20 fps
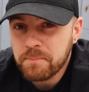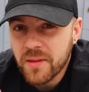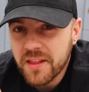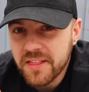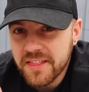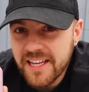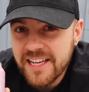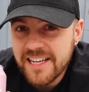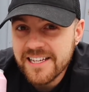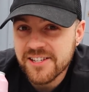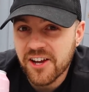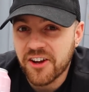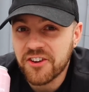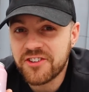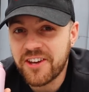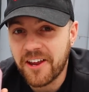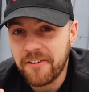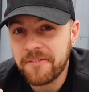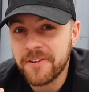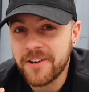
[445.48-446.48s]
These are
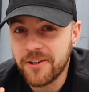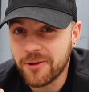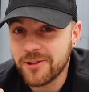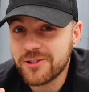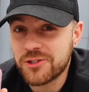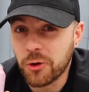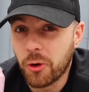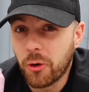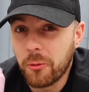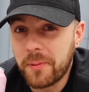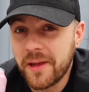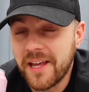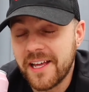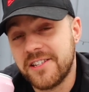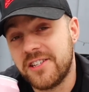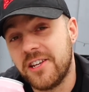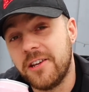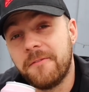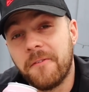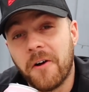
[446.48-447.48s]
definitely not the sort of
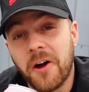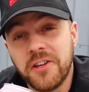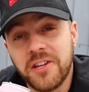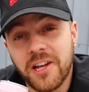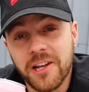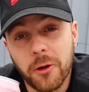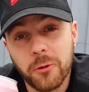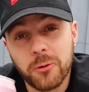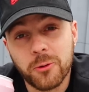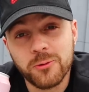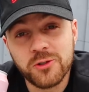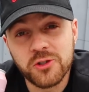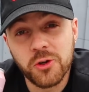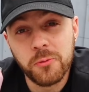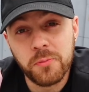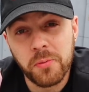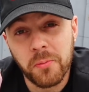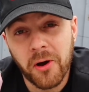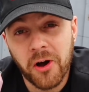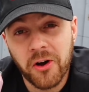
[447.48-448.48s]
beers that you'd find in your local
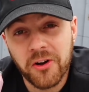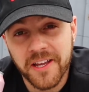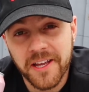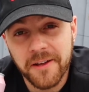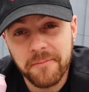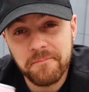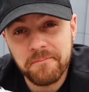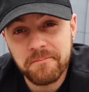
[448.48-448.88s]
supermarket.